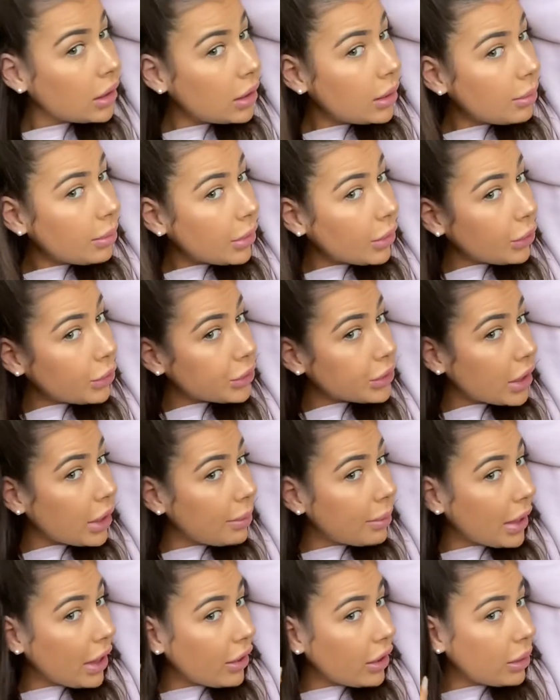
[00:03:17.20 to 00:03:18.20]
But also
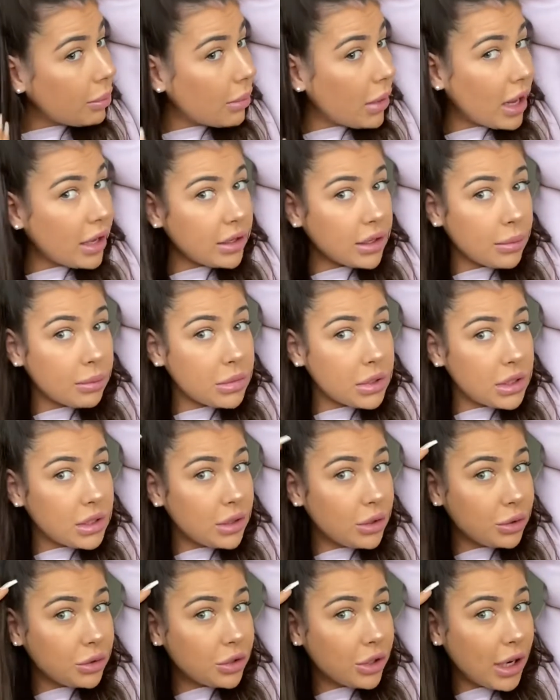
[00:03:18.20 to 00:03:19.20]
bearing in mind I'm
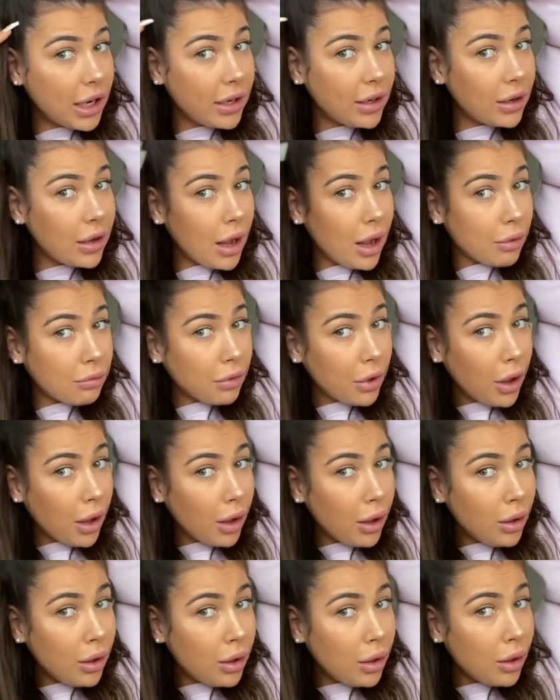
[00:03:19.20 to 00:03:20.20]
still trying to
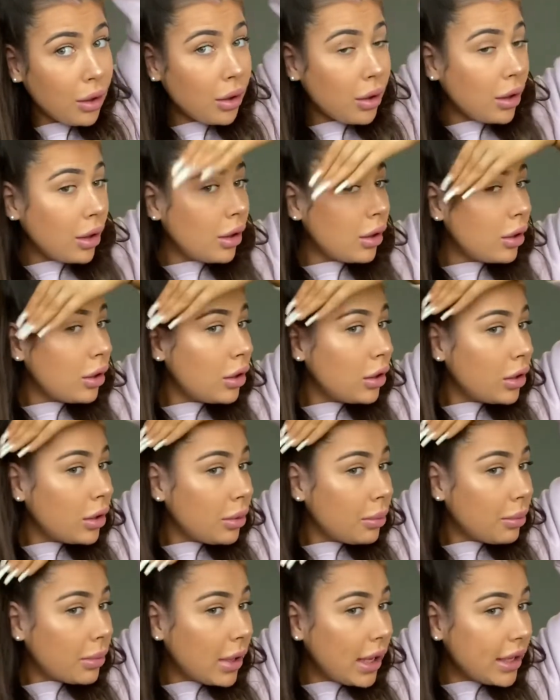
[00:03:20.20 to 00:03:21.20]
cover
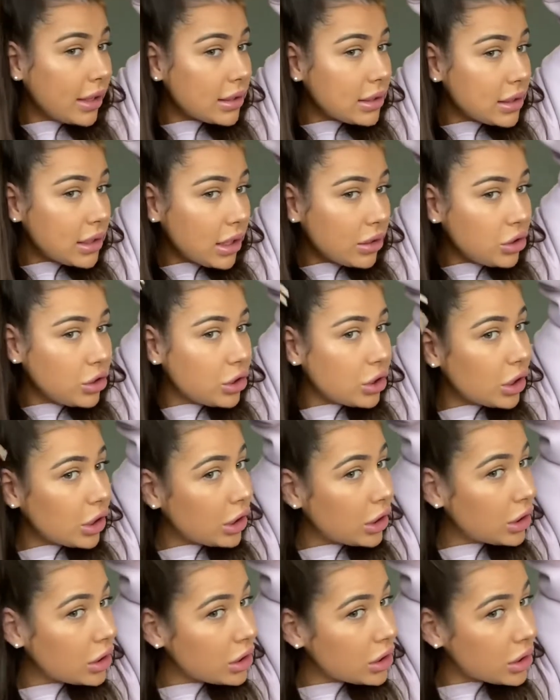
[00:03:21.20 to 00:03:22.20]
my
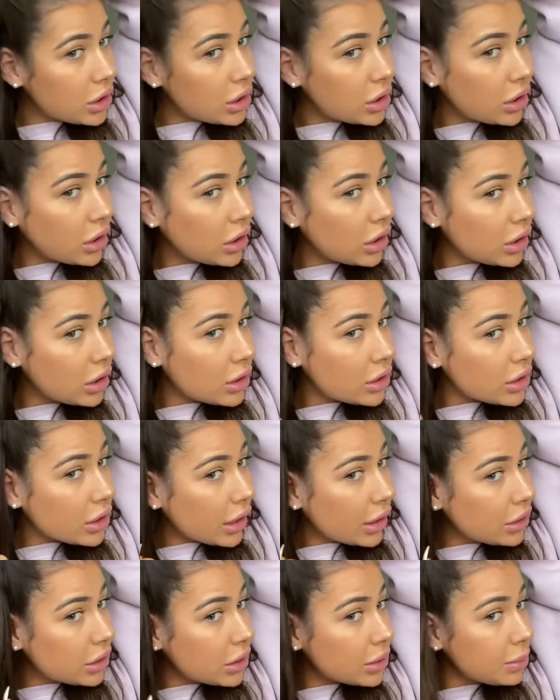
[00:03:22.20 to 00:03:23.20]
extensions, so
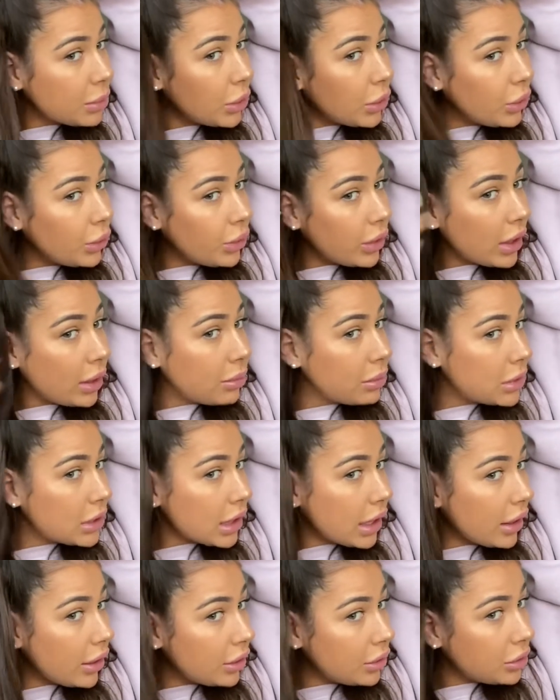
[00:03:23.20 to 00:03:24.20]
I just pull them
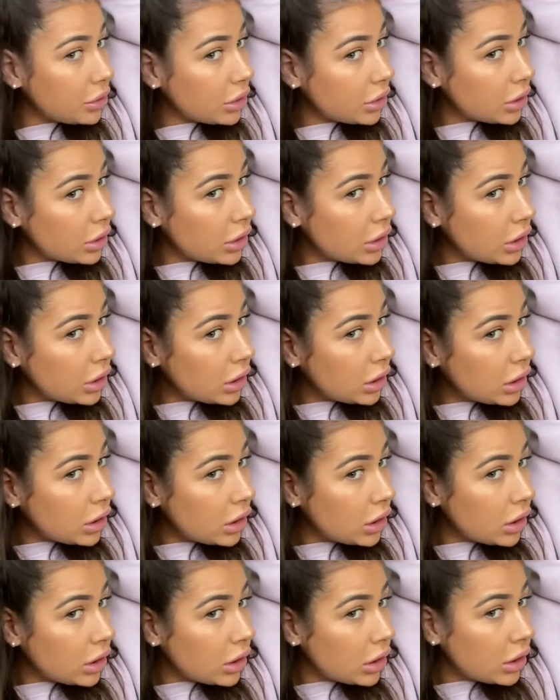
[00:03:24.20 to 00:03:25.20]
down
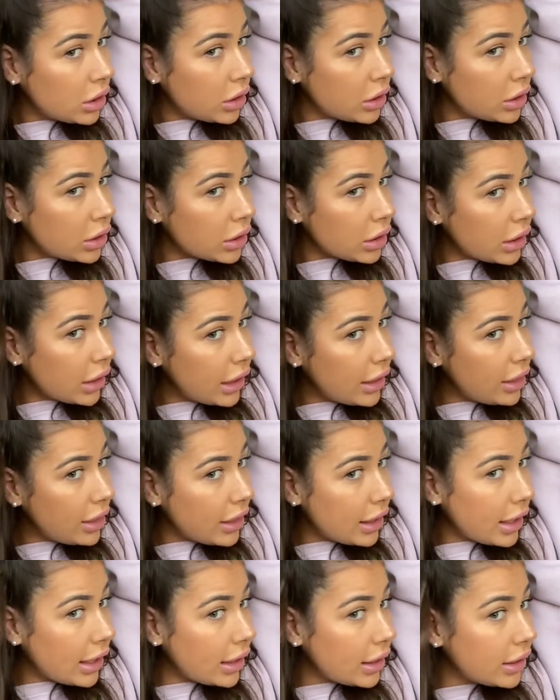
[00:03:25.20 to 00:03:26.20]
like
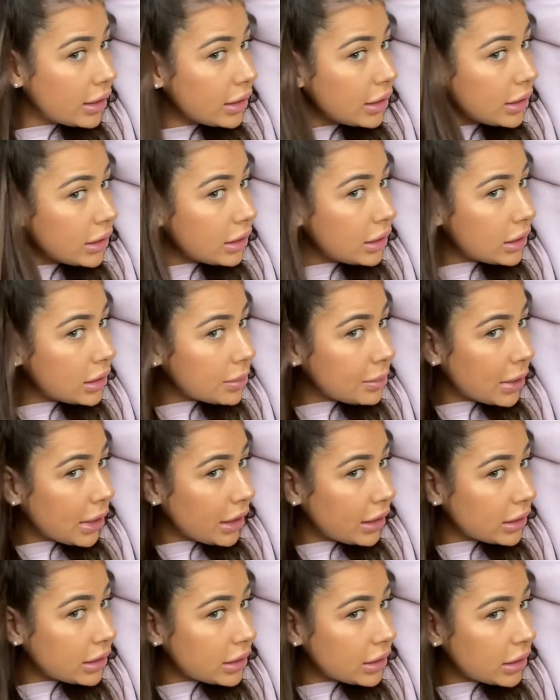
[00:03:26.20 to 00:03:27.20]
that. Is my
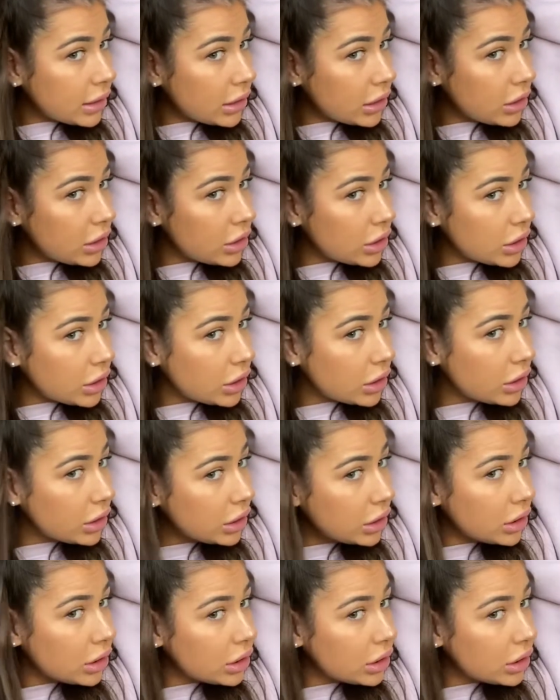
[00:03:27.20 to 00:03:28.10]
extension.